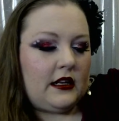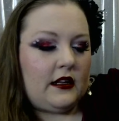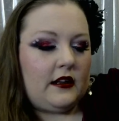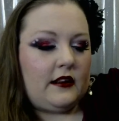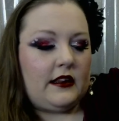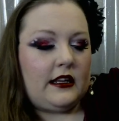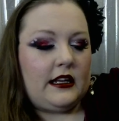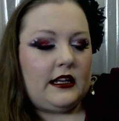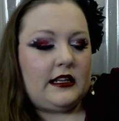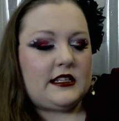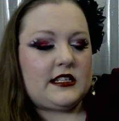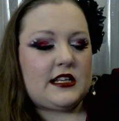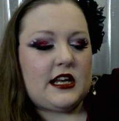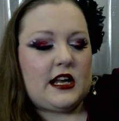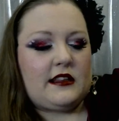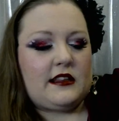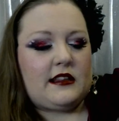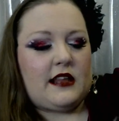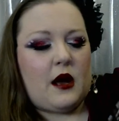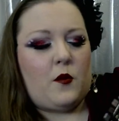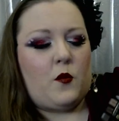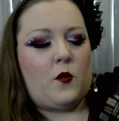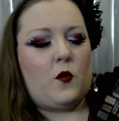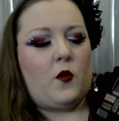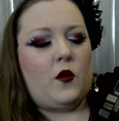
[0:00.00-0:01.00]
and then it's got
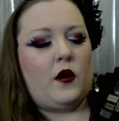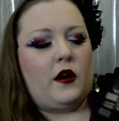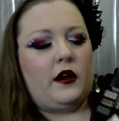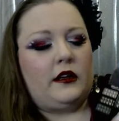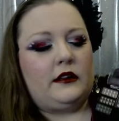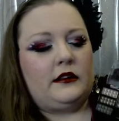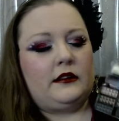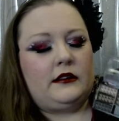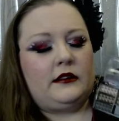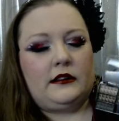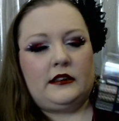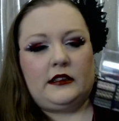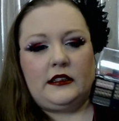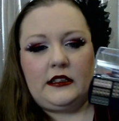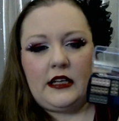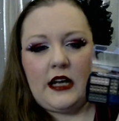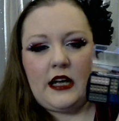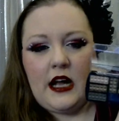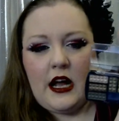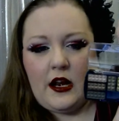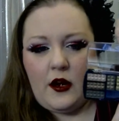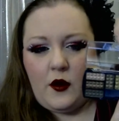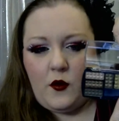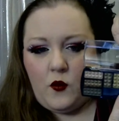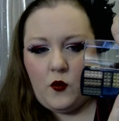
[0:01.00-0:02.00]
that one
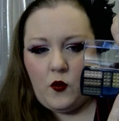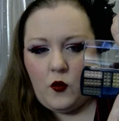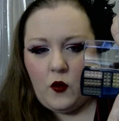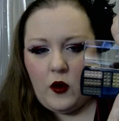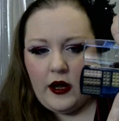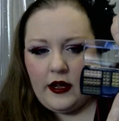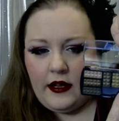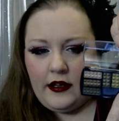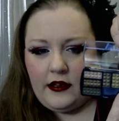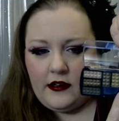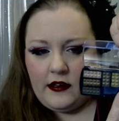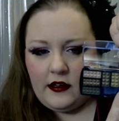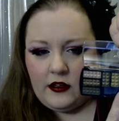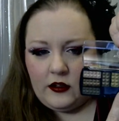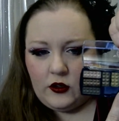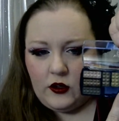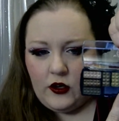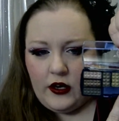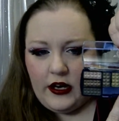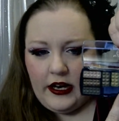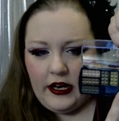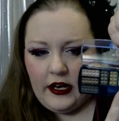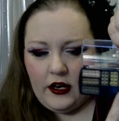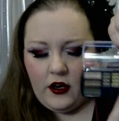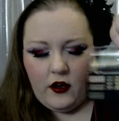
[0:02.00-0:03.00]
kind of white color
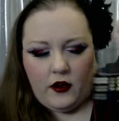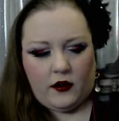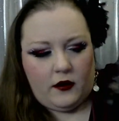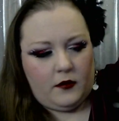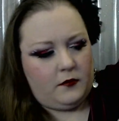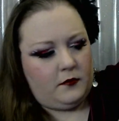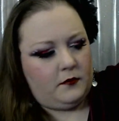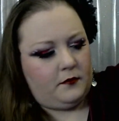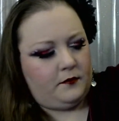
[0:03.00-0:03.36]
here.